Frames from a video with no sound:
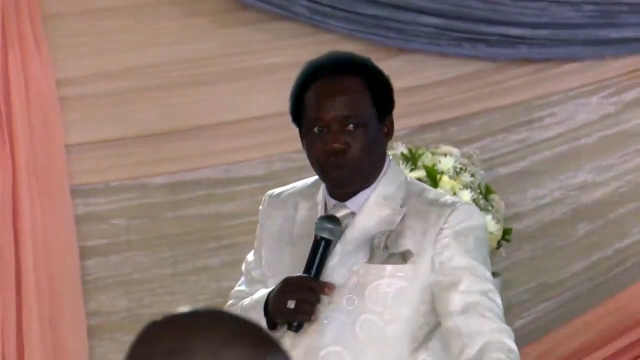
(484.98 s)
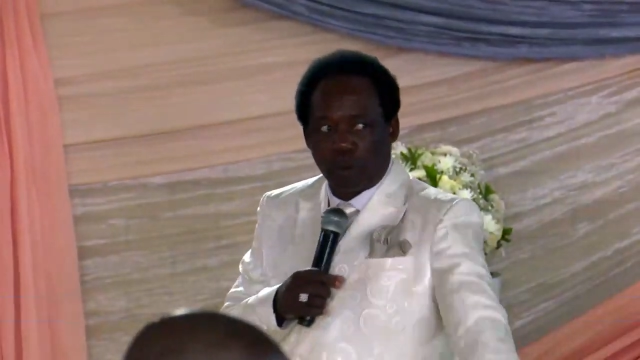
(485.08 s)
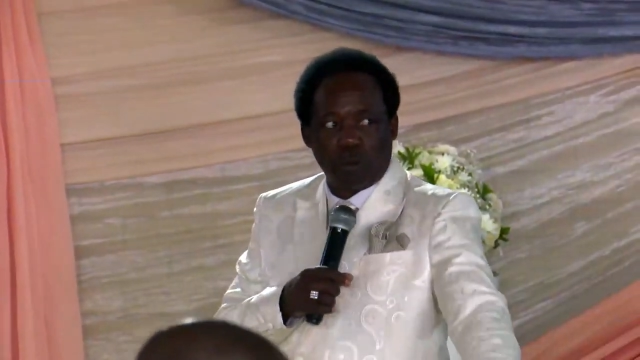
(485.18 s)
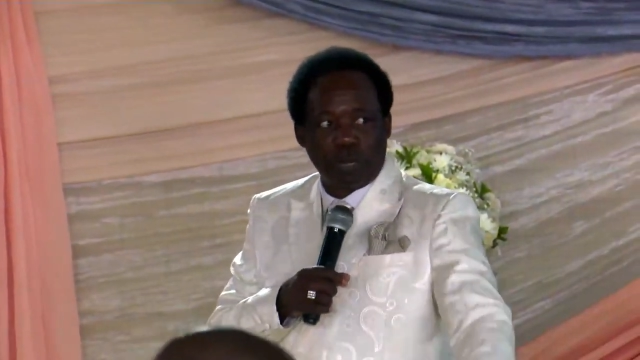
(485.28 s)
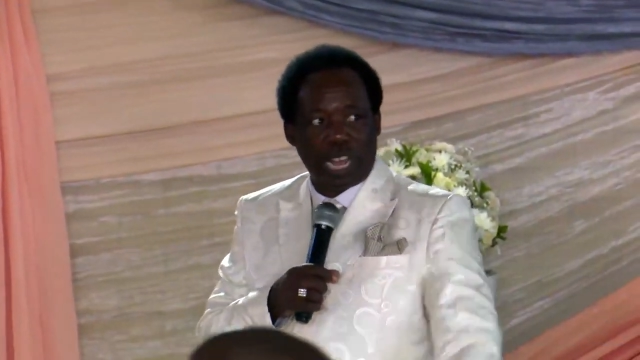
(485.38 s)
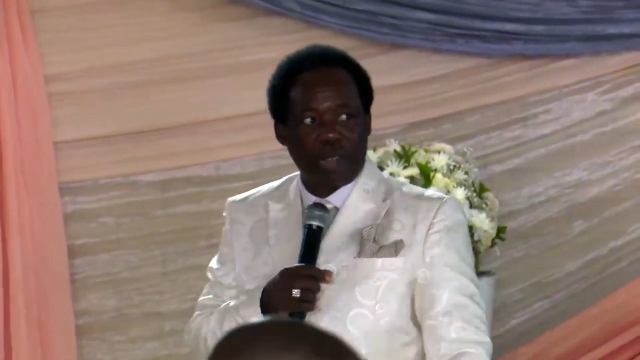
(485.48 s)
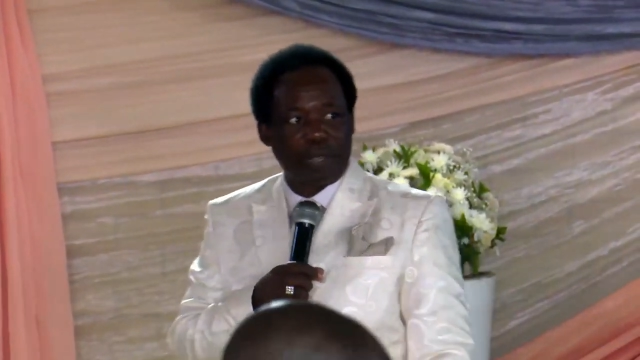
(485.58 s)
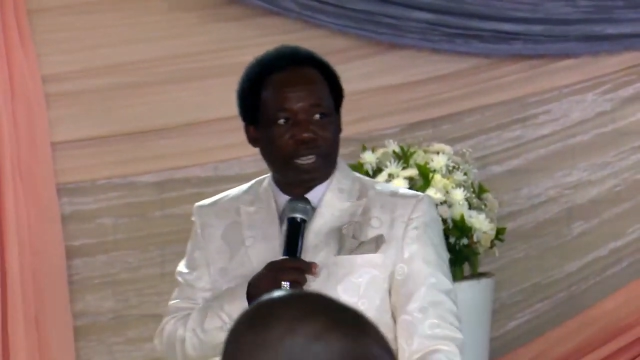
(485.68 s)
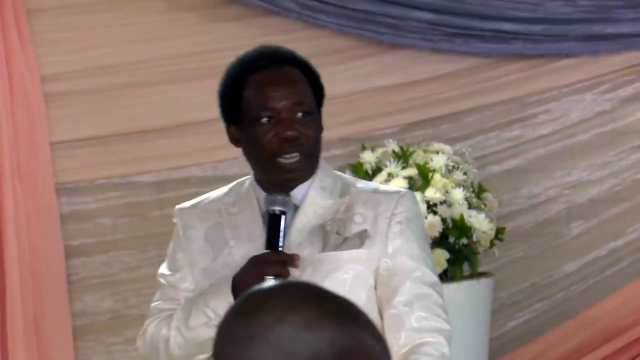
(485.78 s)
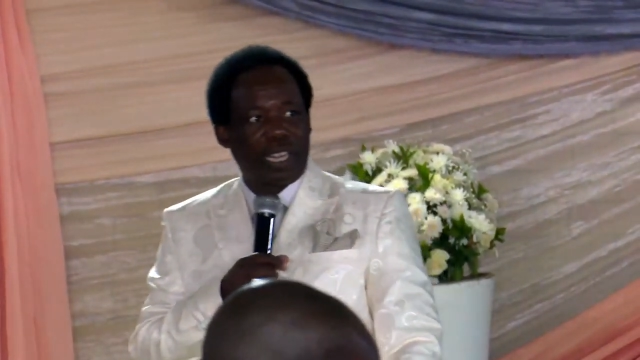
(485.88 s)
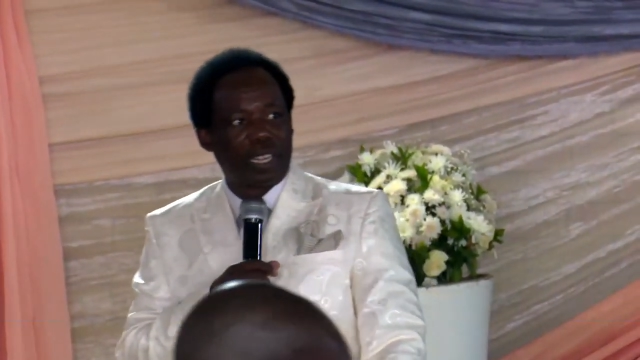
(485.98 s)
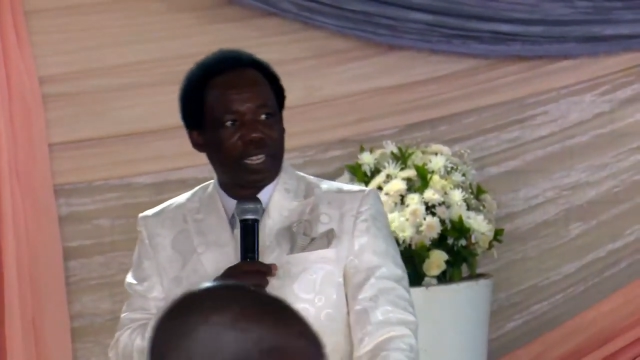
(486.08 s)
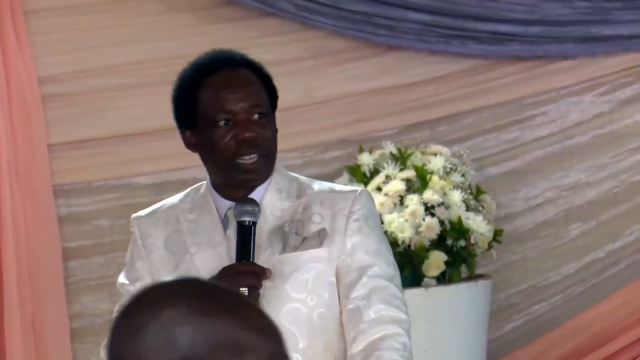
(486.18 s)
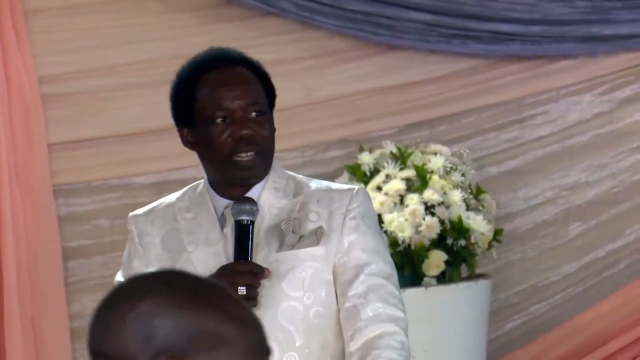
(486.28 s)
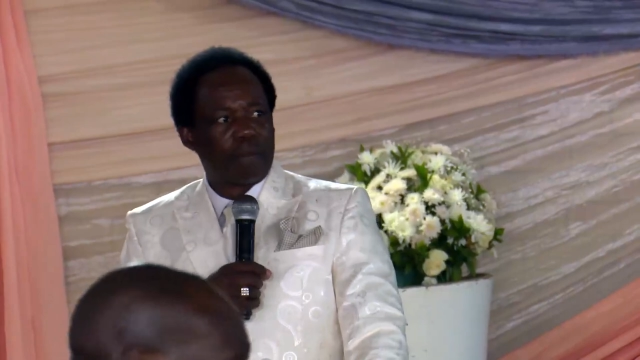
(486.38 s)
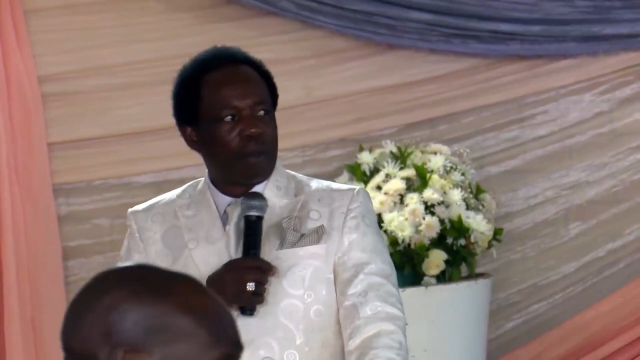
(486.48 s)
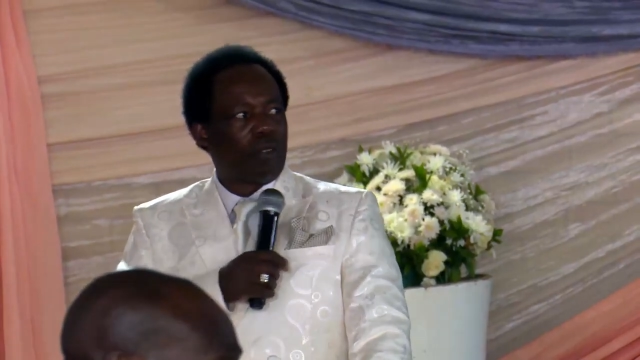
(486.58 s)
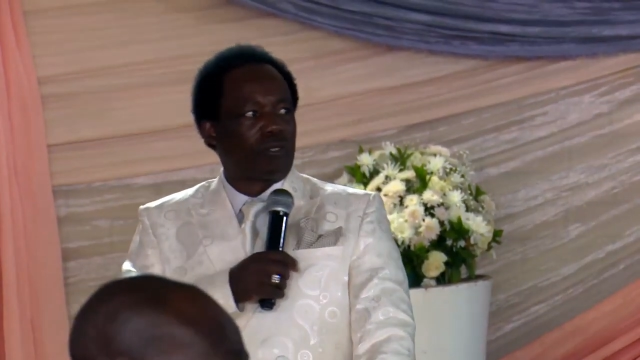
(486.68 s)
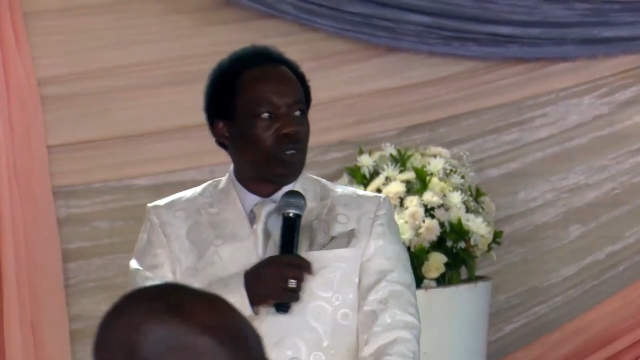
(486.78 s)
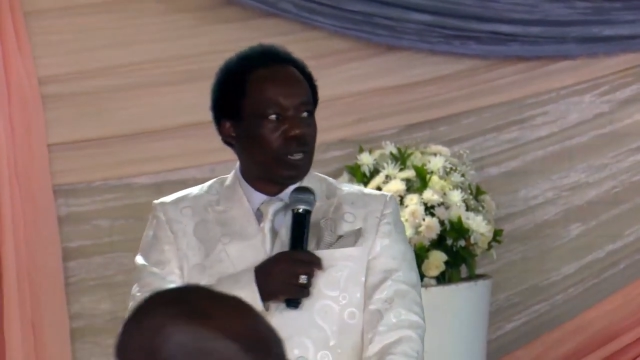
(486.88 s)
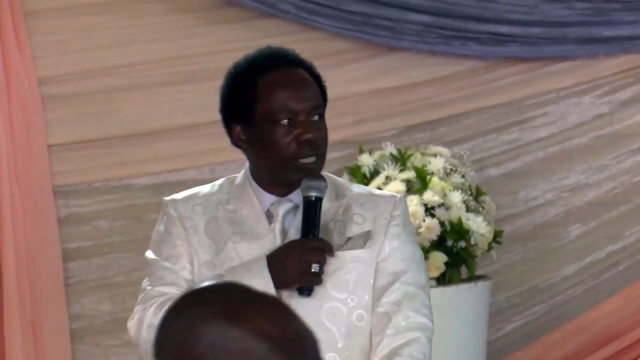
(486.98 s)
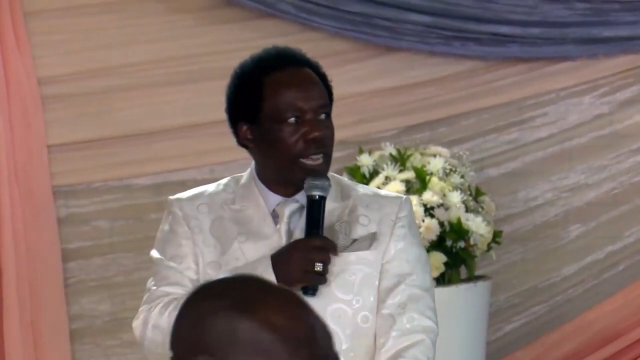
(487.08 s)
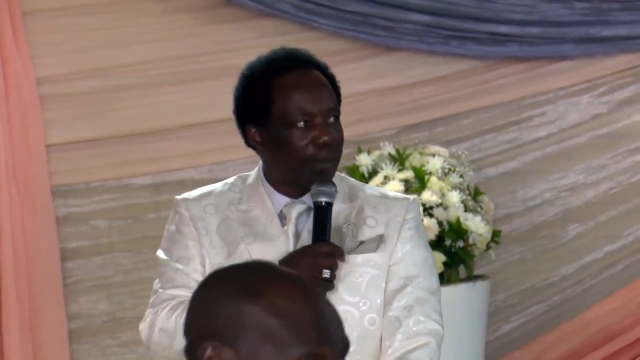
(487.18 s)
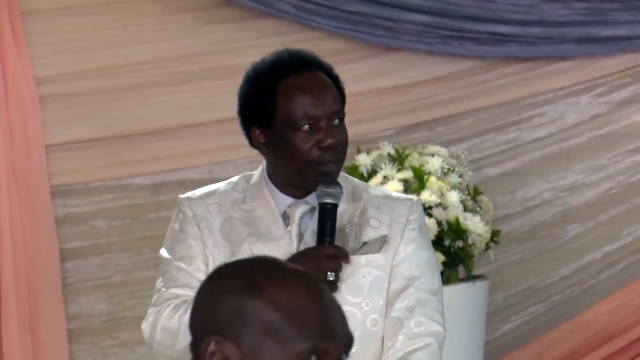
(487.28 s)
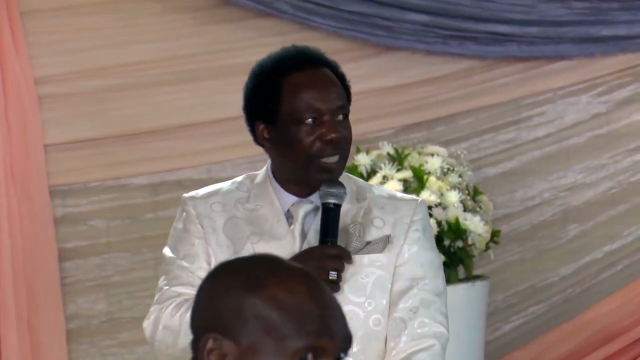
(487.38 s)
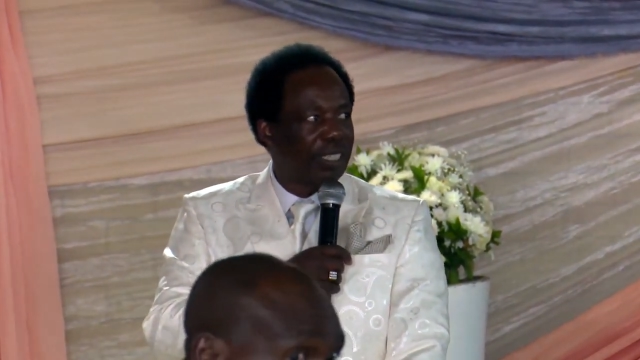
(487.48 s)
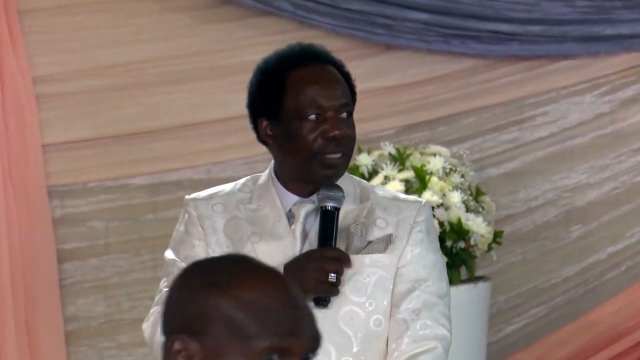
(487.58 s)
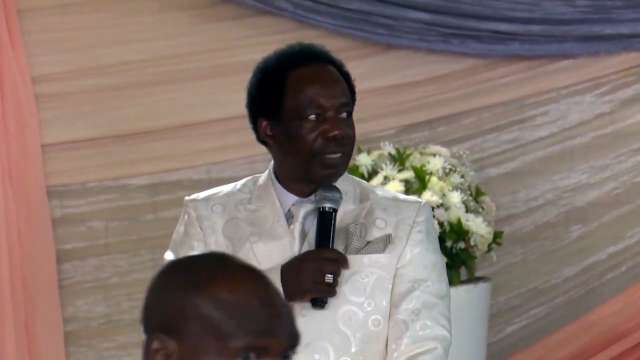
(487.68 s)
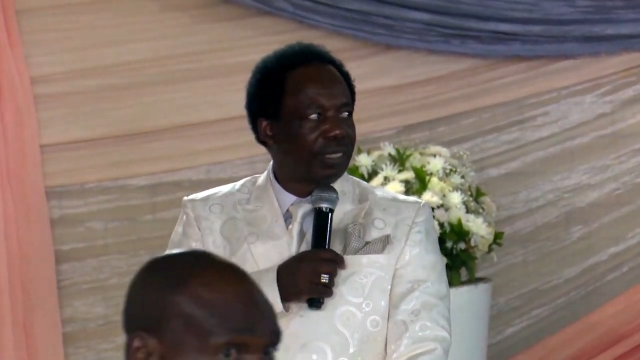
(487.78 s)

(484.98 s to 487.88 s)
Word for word: people will be coming here. Power of God is coming.